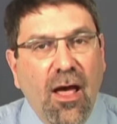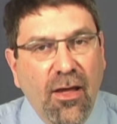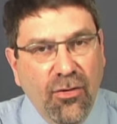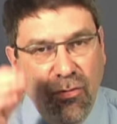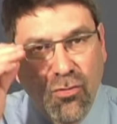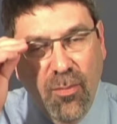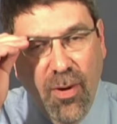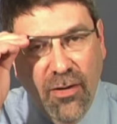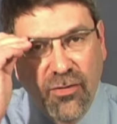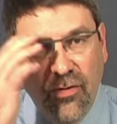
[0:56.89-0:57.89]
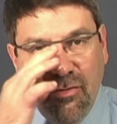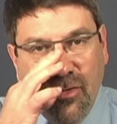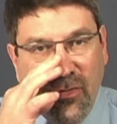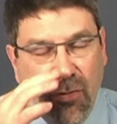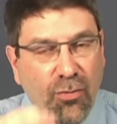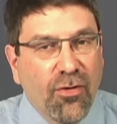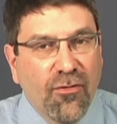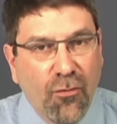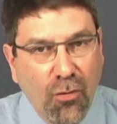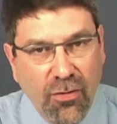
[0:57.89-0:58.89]
Uh, you do a budget to show that you can
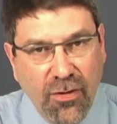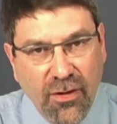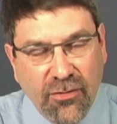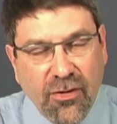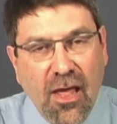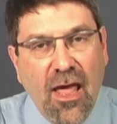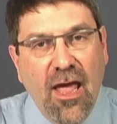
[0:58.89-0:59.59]
afford this,